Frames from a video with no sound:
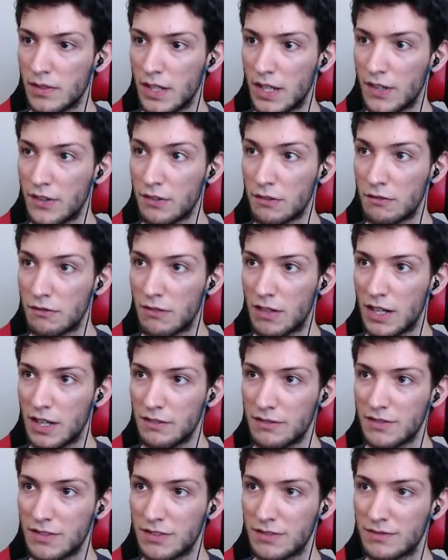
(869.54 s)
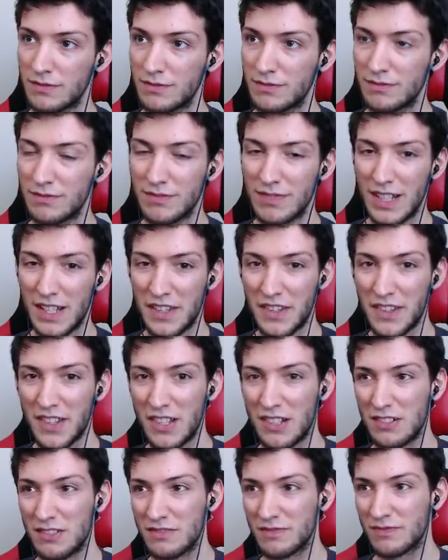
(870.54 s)
I survived. Let's
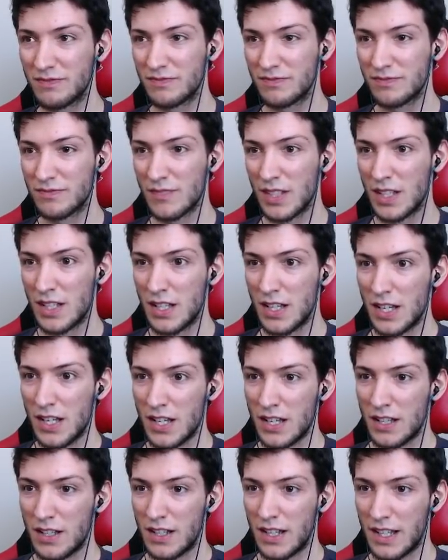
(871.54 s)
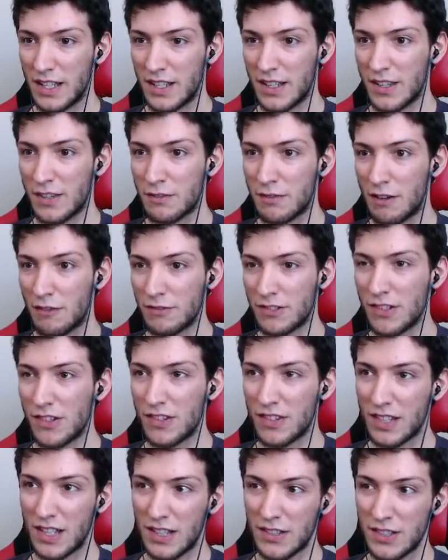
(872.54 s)
go. I guess
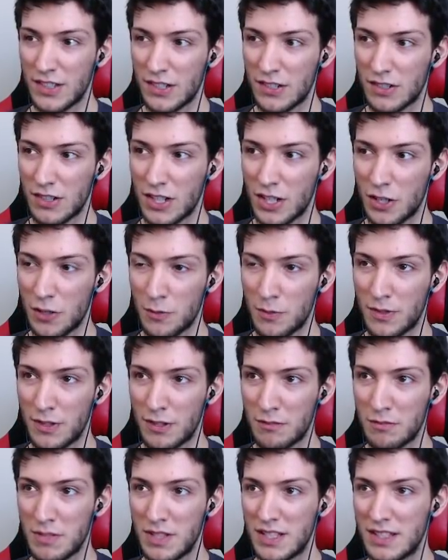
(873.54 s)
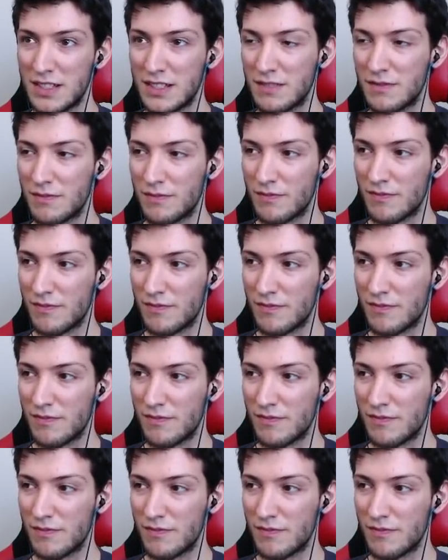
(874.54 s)
Ravenous Hunter helps a bit.